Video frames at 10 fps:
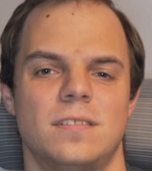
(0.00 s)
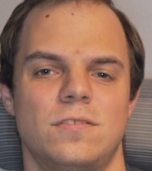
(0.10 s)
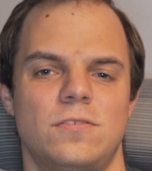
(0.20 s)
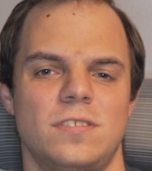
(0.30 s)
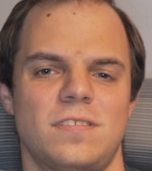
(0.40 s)

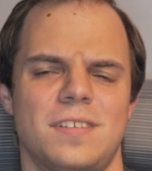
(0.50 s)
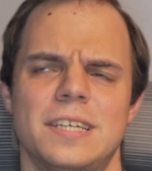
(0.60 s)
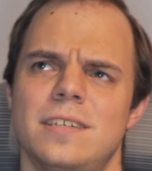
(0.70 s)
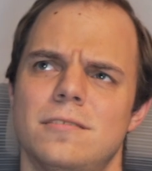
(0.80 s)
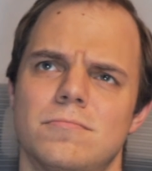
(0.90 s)
just
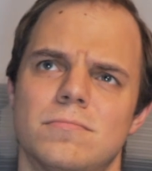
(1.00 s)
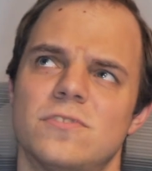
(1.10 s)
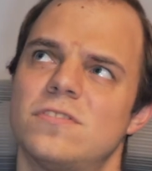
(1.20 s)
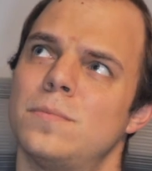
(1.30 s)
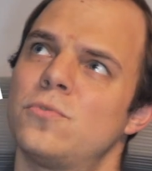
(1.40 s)
like
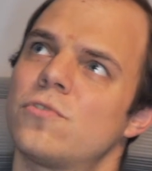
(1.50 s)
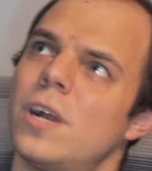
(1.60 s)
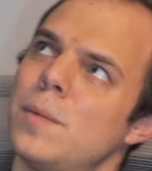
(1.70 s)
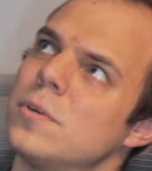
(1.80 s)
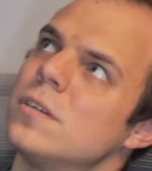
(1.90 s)

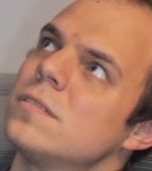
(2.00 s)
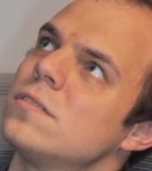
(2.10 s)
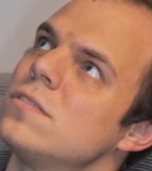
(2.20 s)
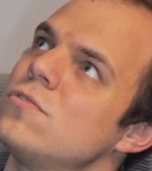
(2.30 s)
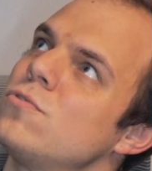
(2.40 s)
subscriber
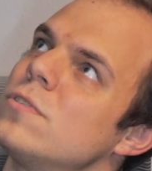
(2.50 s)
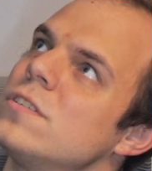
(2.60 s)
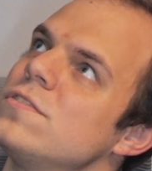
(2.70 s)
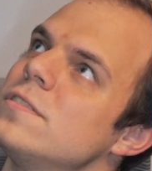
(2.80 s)
shortages.